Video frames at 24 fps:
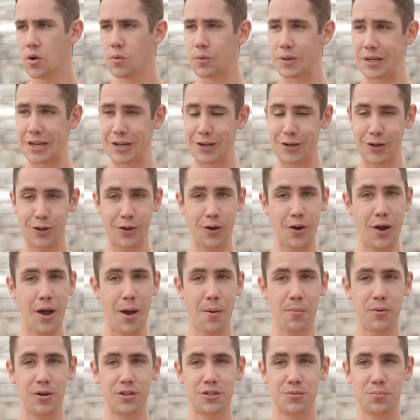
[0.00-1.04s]
you need to know how
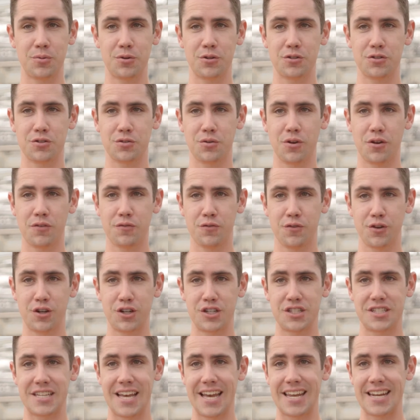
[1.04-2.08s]
much per square
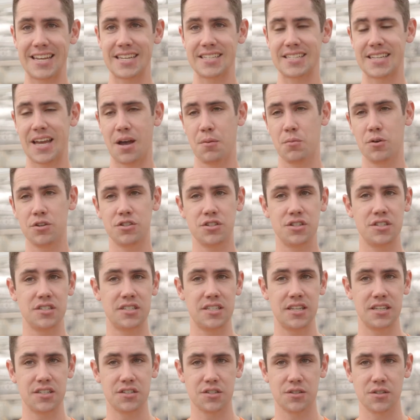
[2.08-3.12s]
footage that is, how much does
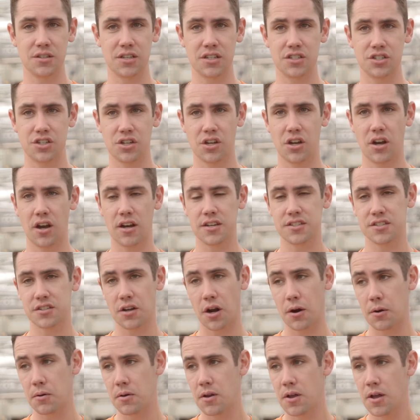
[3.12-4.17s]
the installation cost,
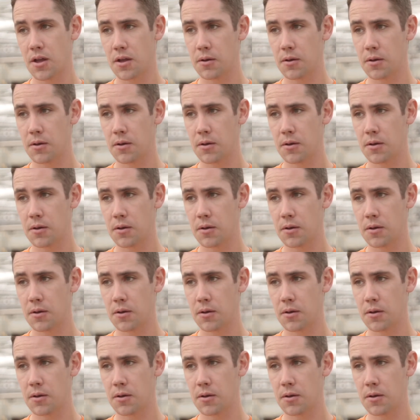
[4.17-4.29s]
our